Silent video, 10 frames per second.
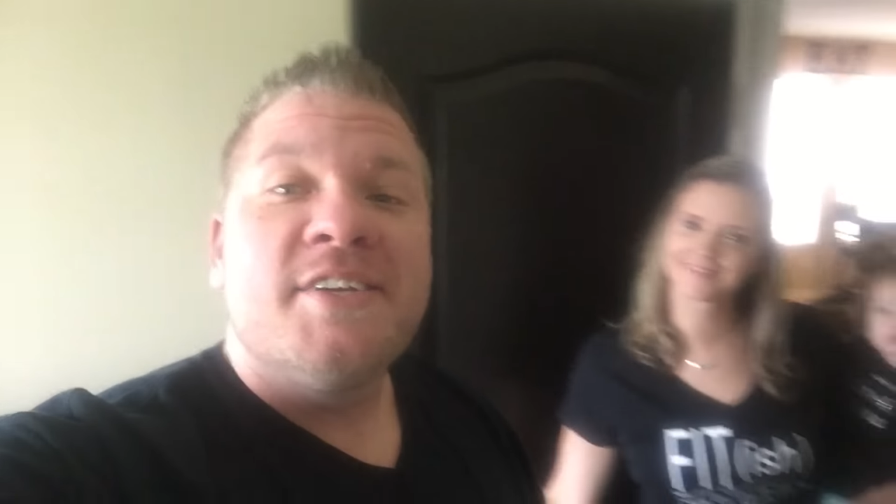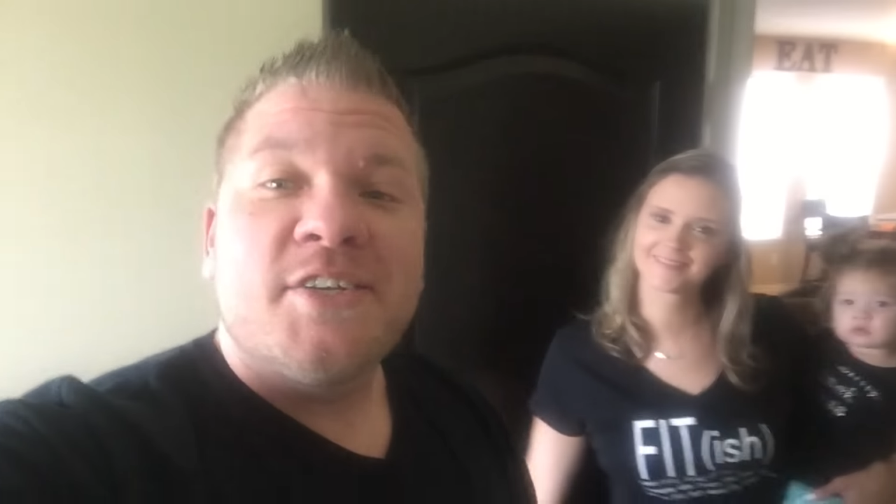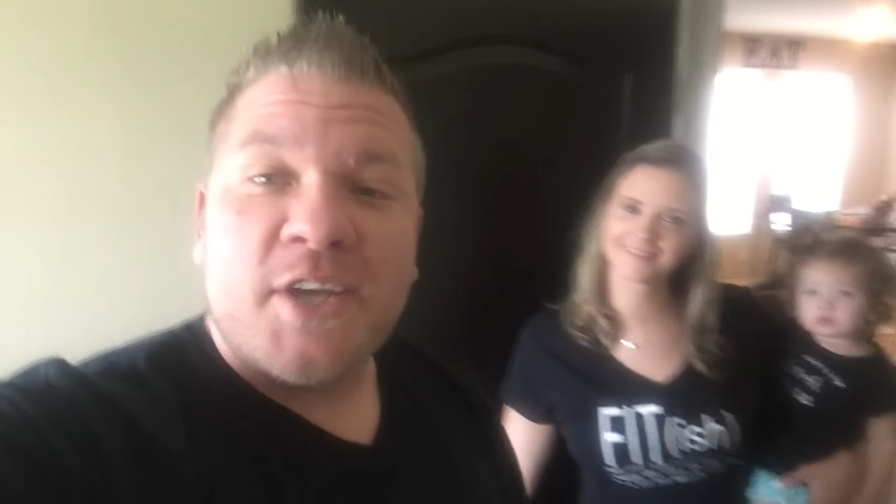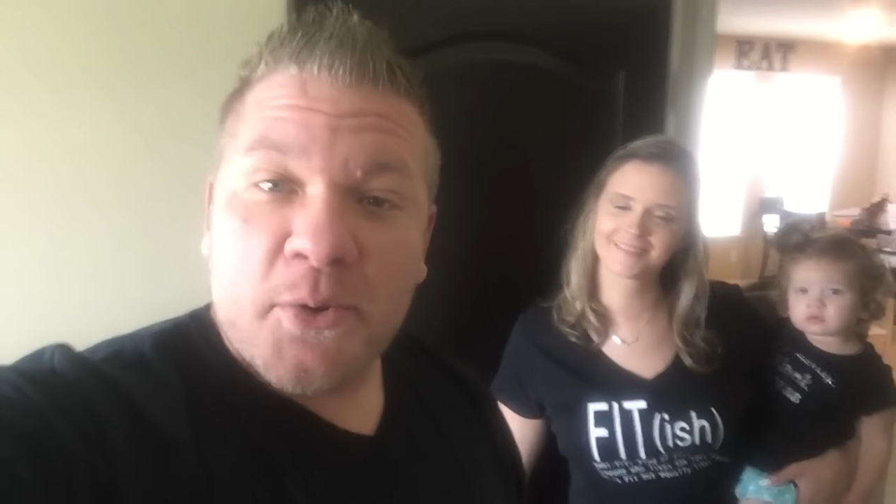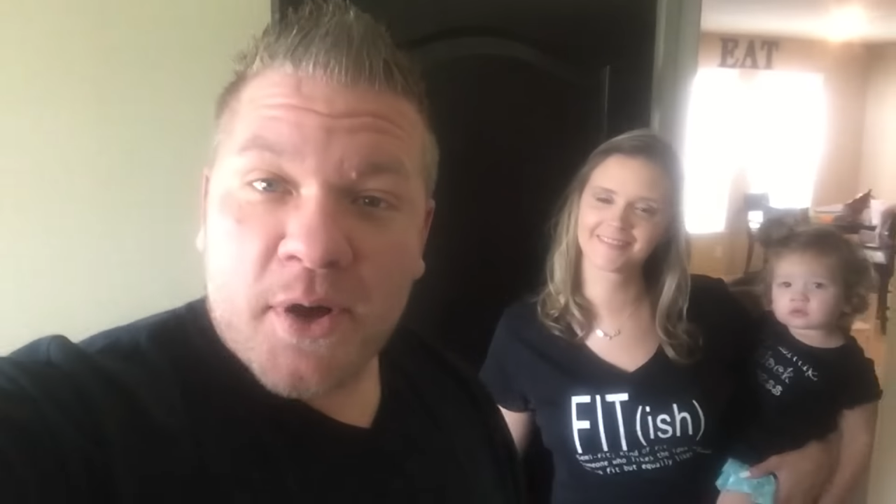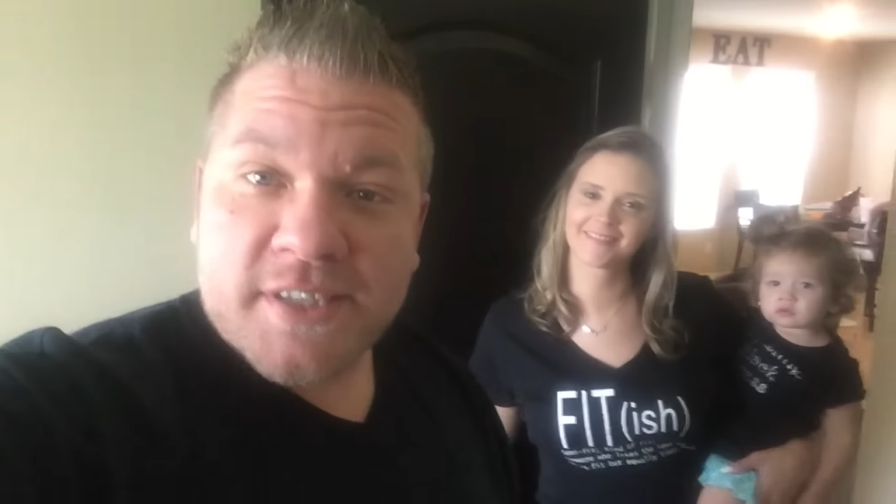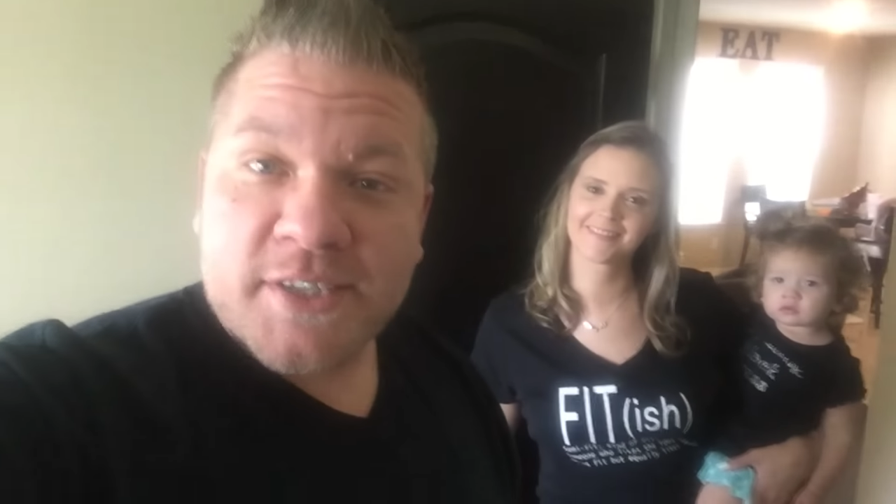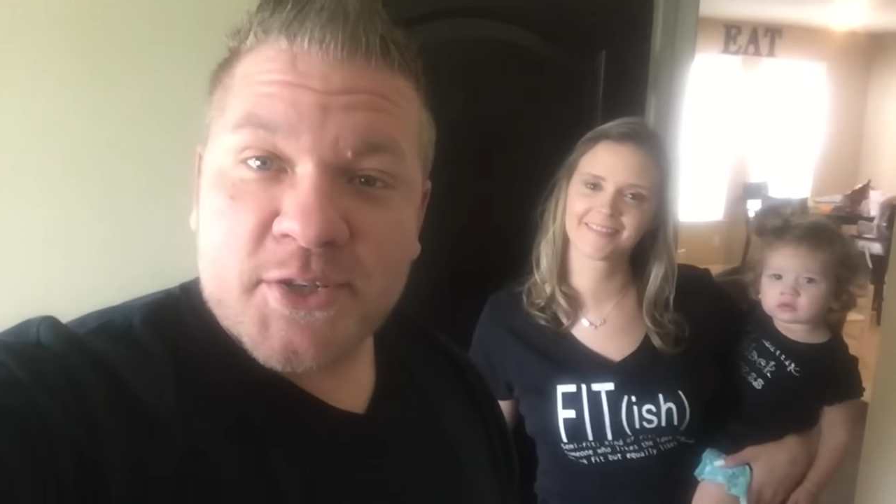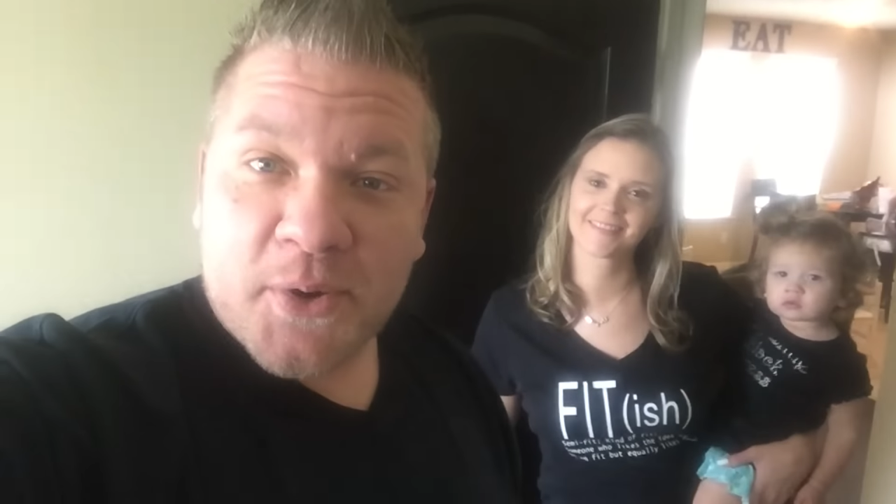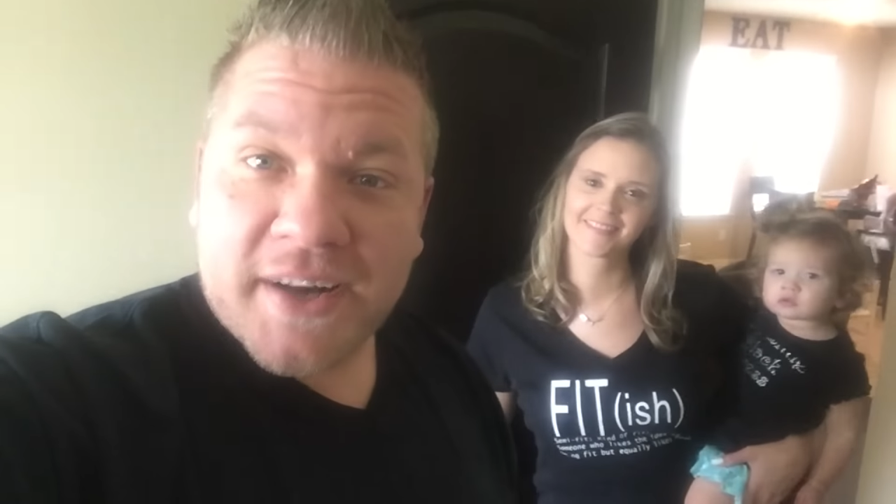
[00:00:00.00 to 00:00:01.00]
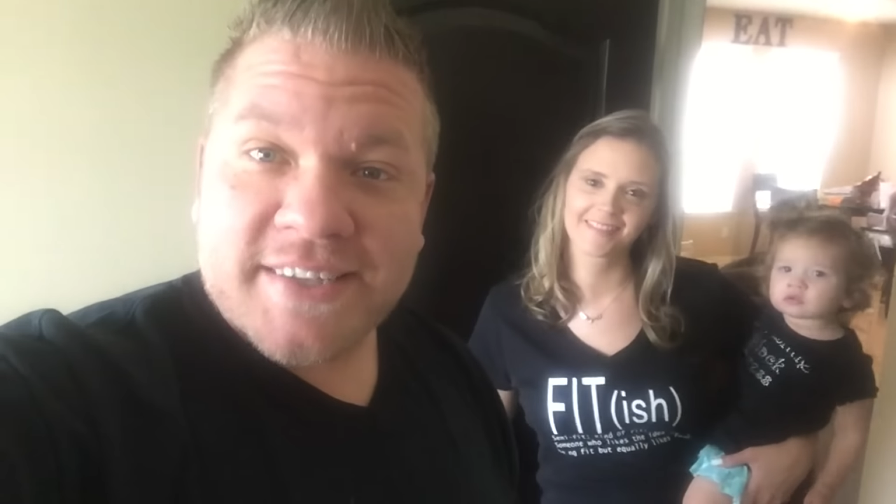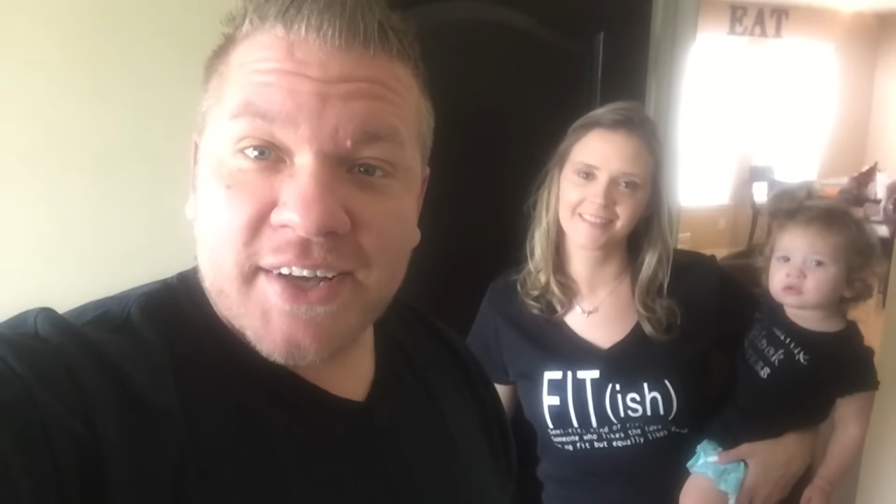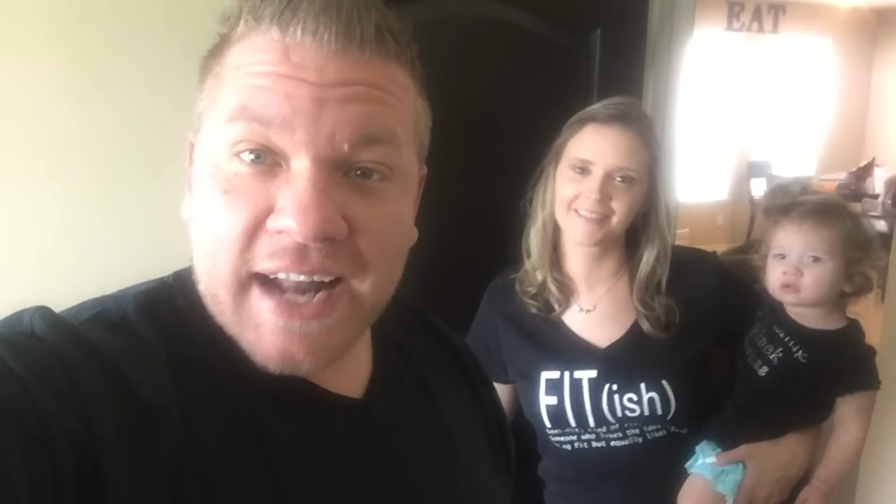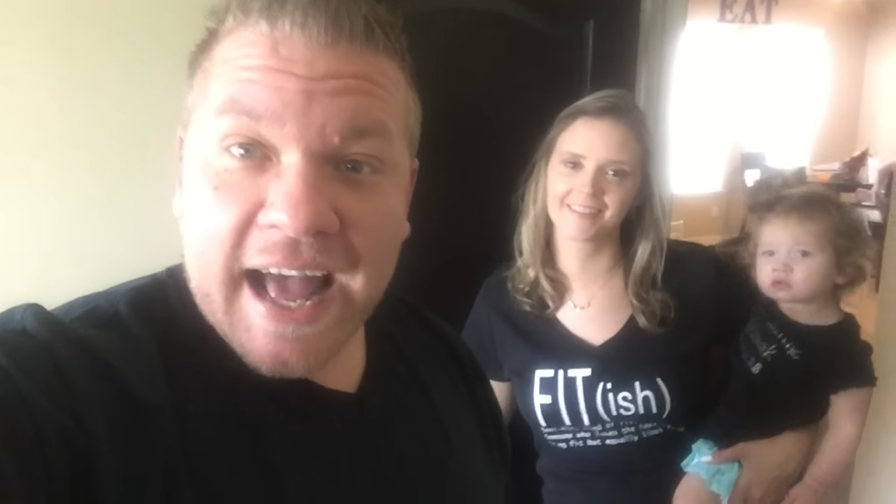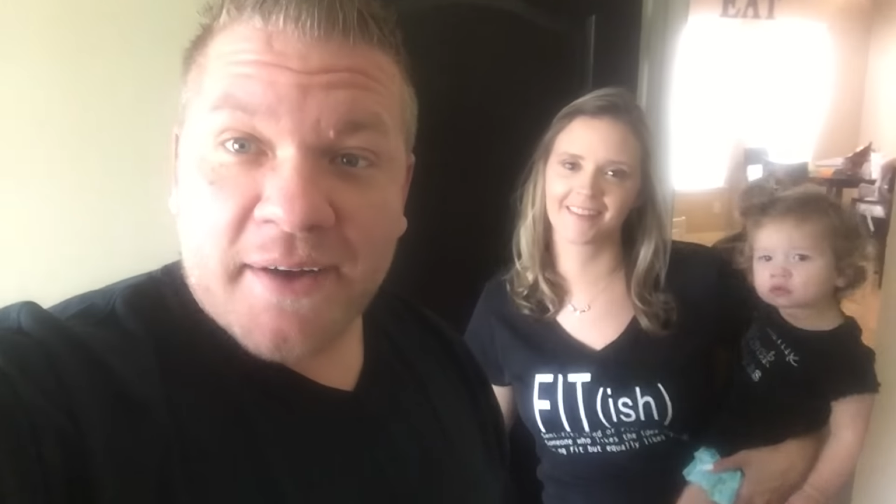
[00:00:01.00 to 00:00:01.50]
she wants to join us
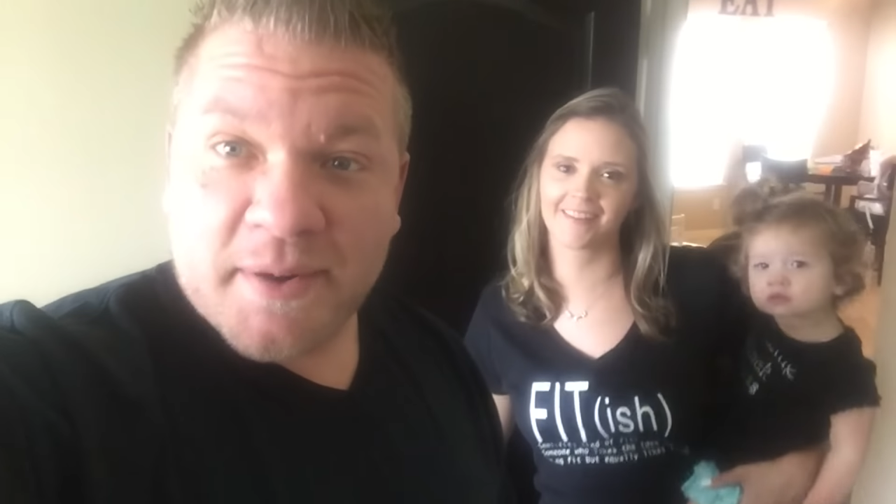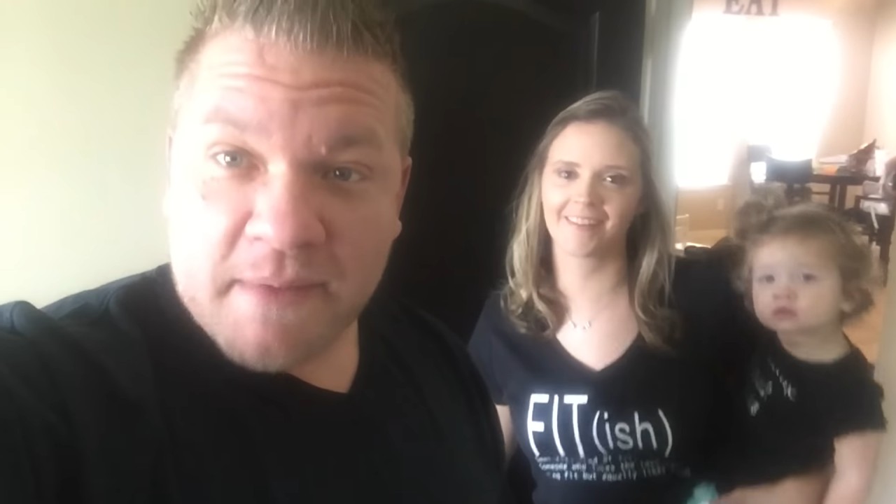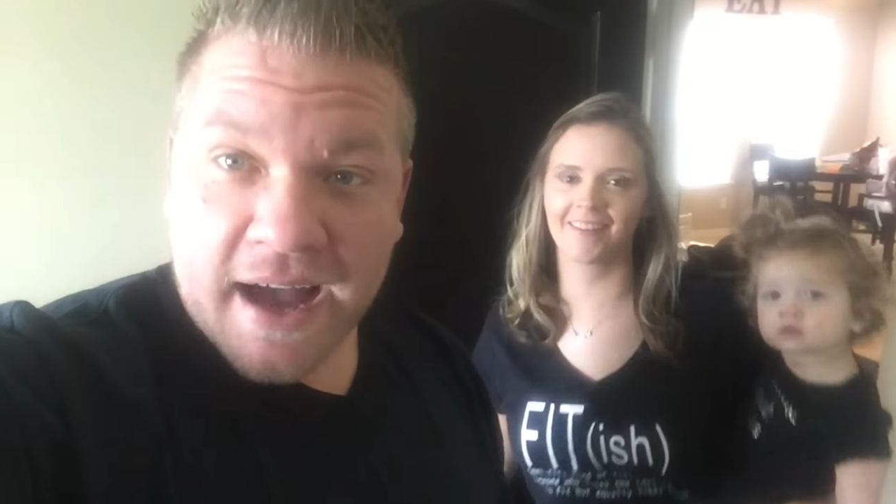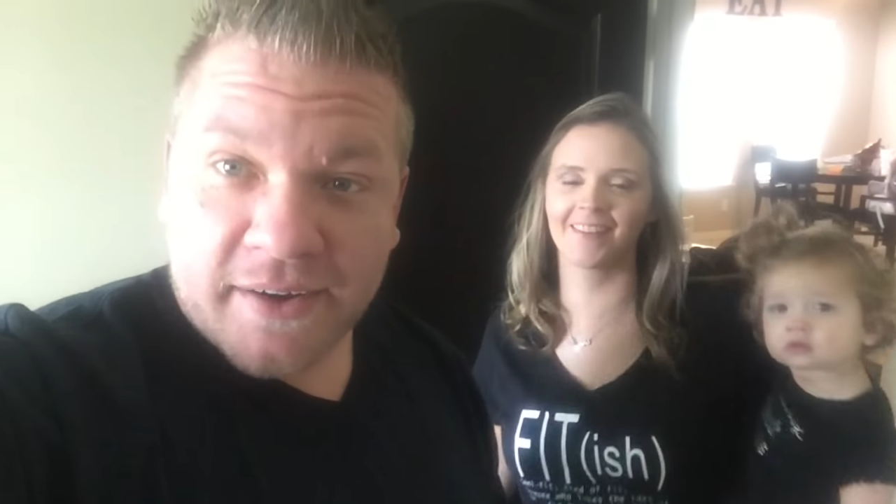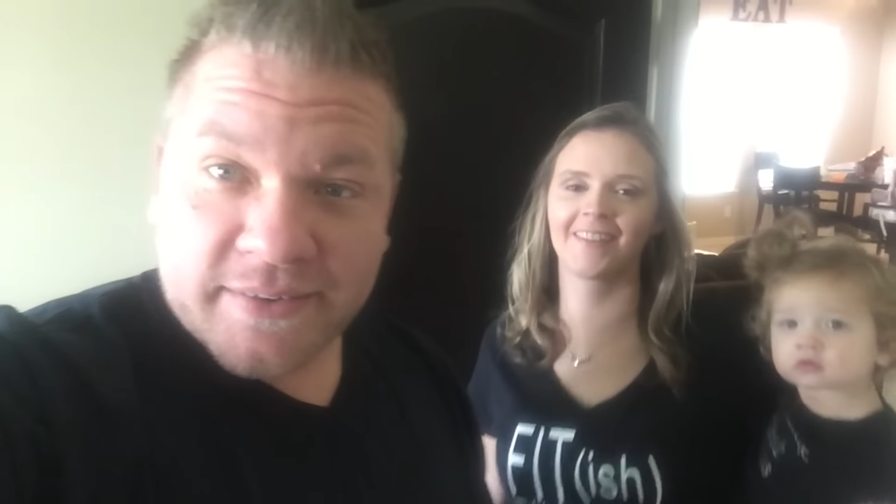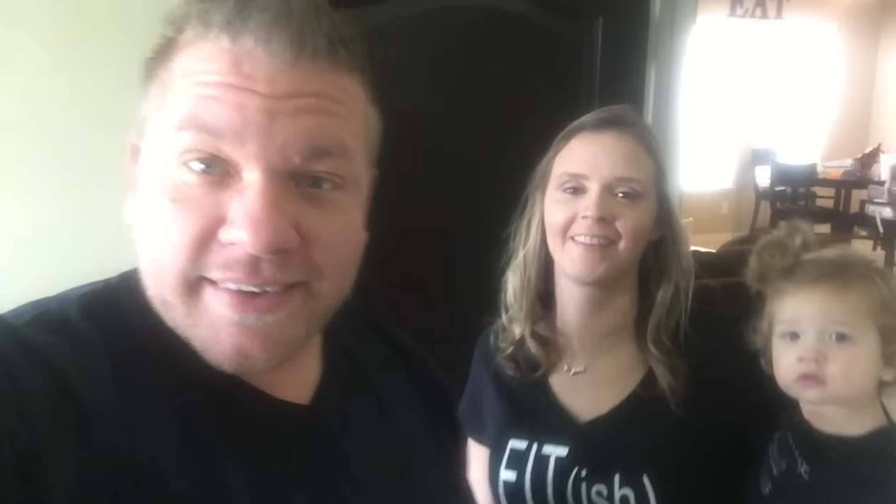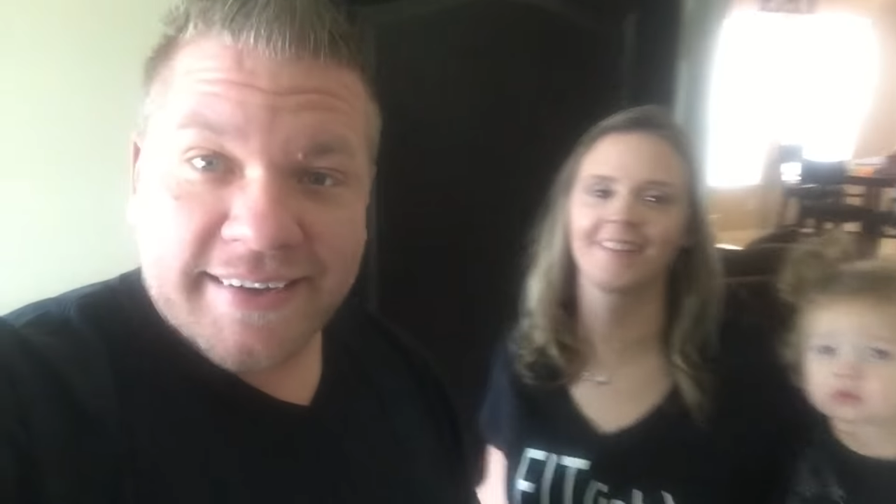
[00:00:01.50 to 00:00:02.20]
on Out and About.